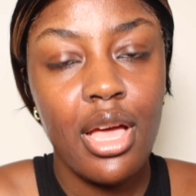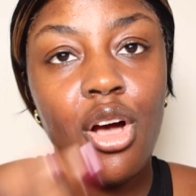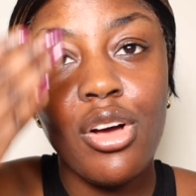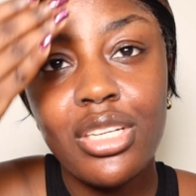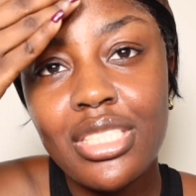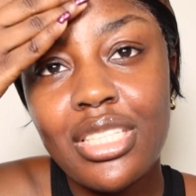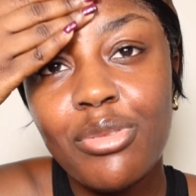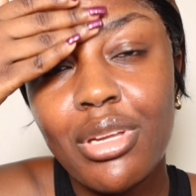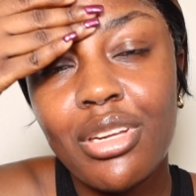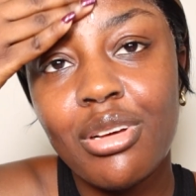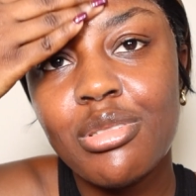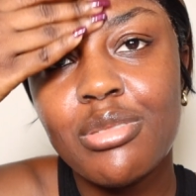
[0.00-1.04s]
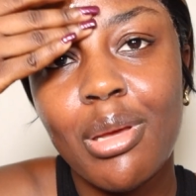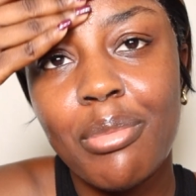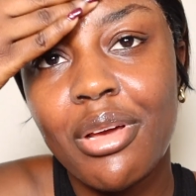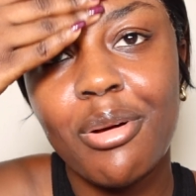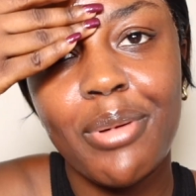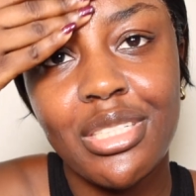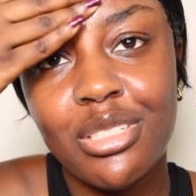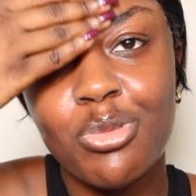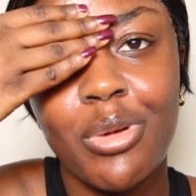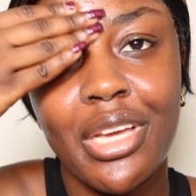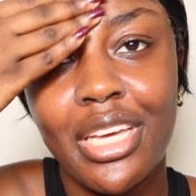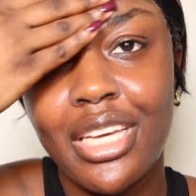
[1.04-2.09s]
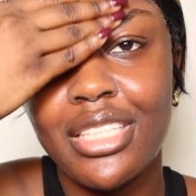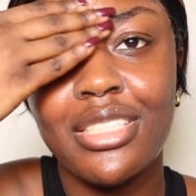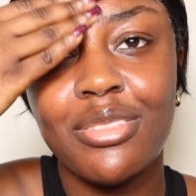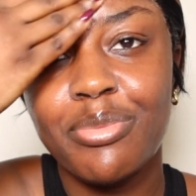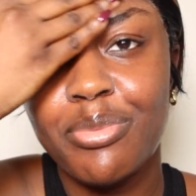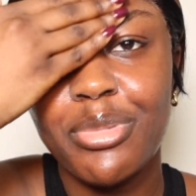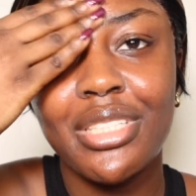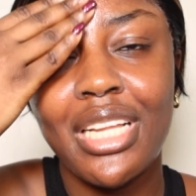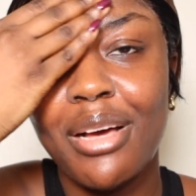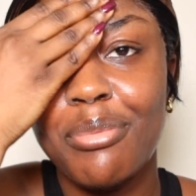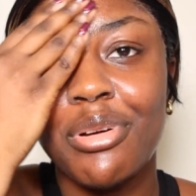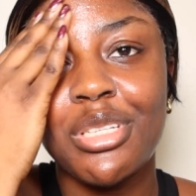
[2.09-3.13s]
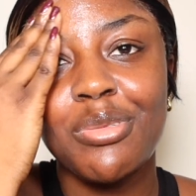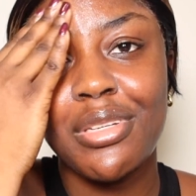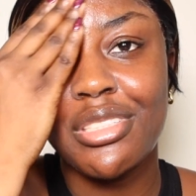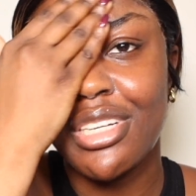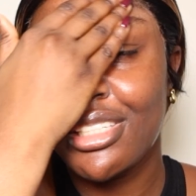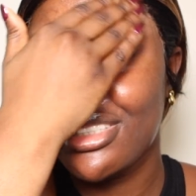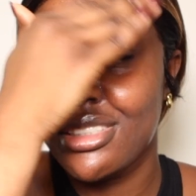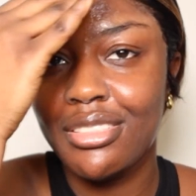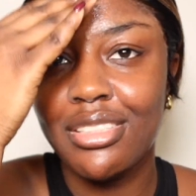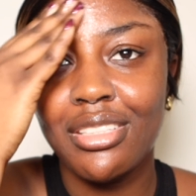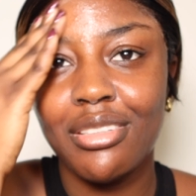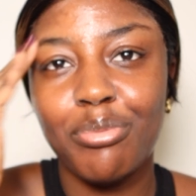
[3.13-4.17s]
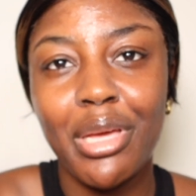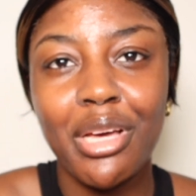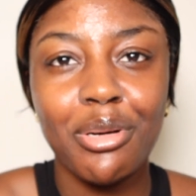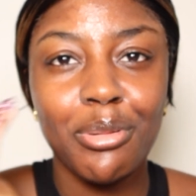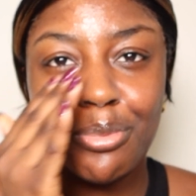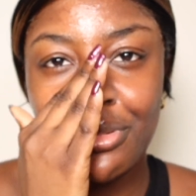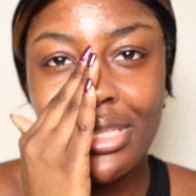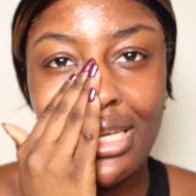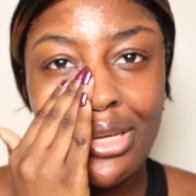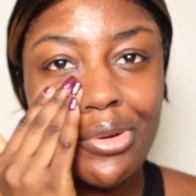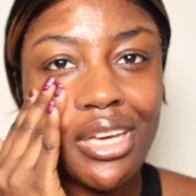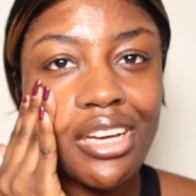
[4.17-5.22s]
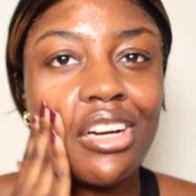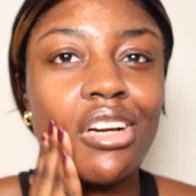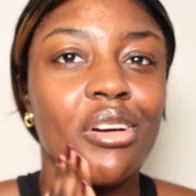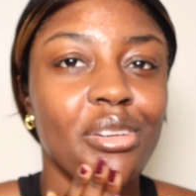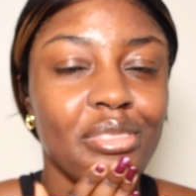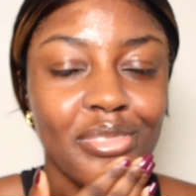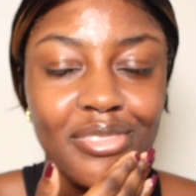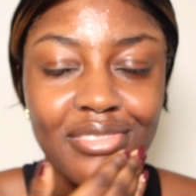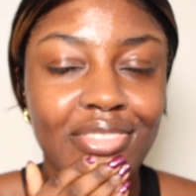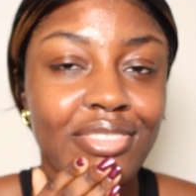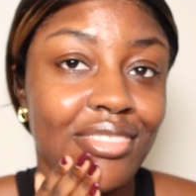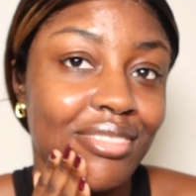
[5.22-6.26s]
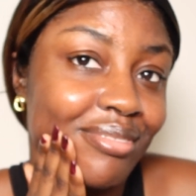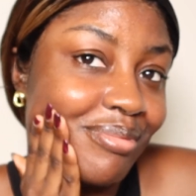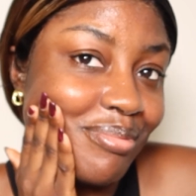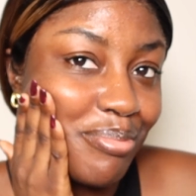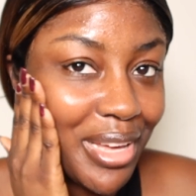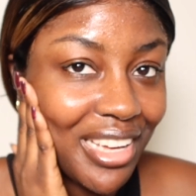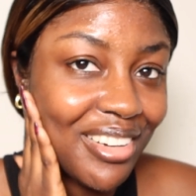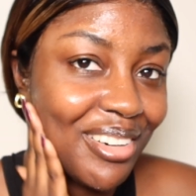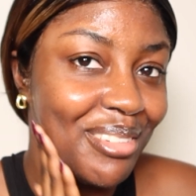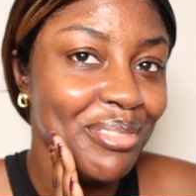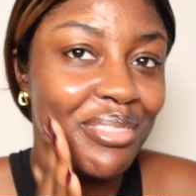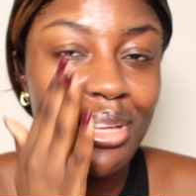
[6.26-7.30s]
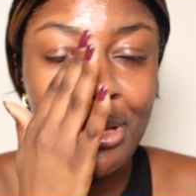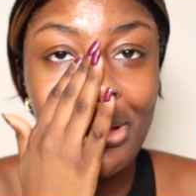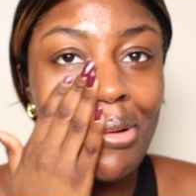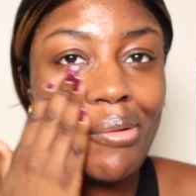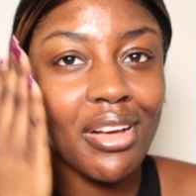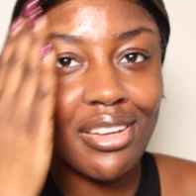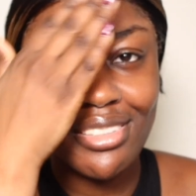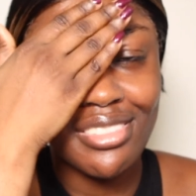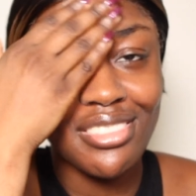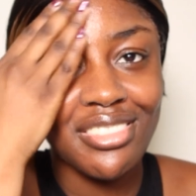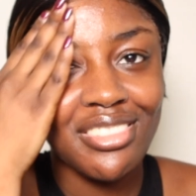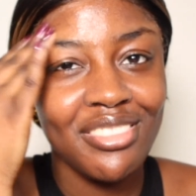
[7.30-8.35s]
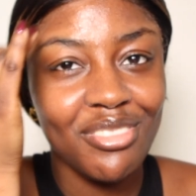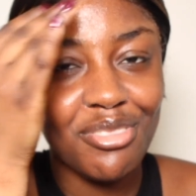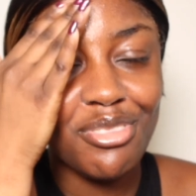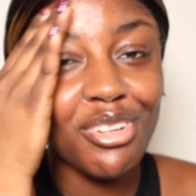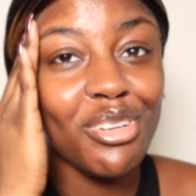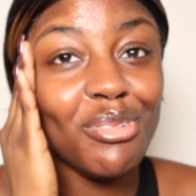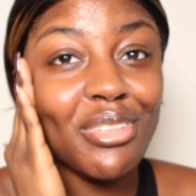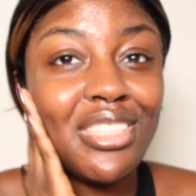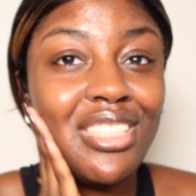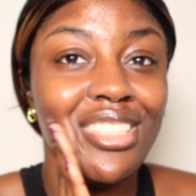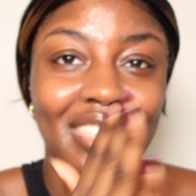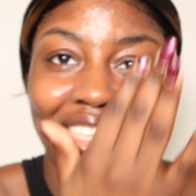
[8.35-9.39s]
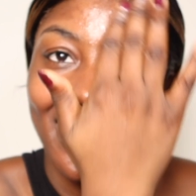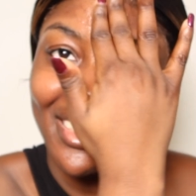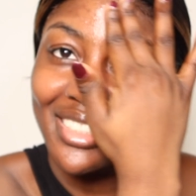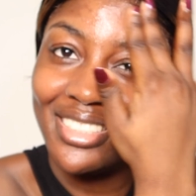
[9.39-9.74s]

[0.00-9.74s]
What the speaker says: honestly, when it comes to my makeup, I just wing it. But now, because we're trying to do the makeup, the UK girl makeup, we're gonna follow what the internet